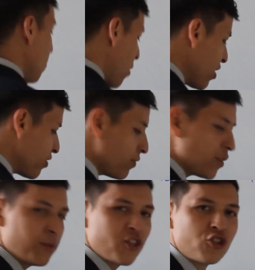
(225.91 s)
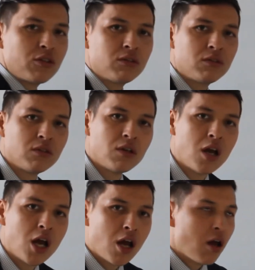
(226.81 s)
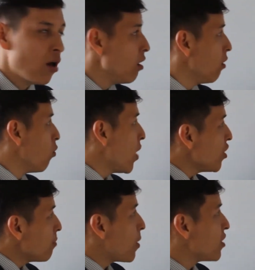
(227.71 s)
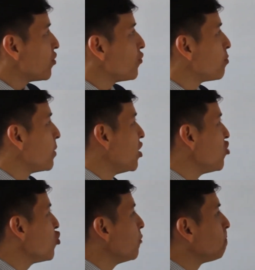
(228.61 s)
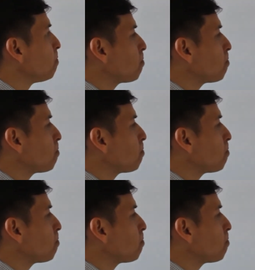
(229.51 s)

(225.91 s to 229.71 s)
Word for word: Parts of speech. What are parts of speech?